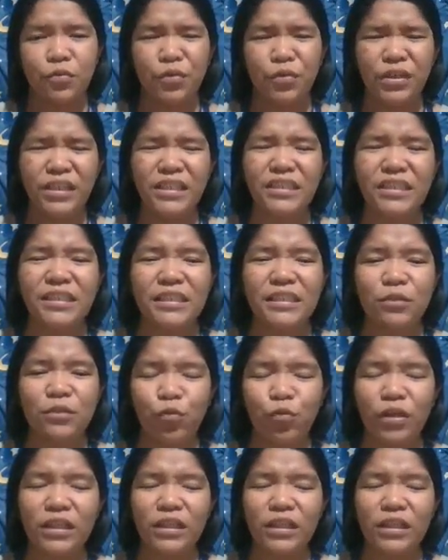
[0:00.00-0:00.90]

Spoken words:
What is the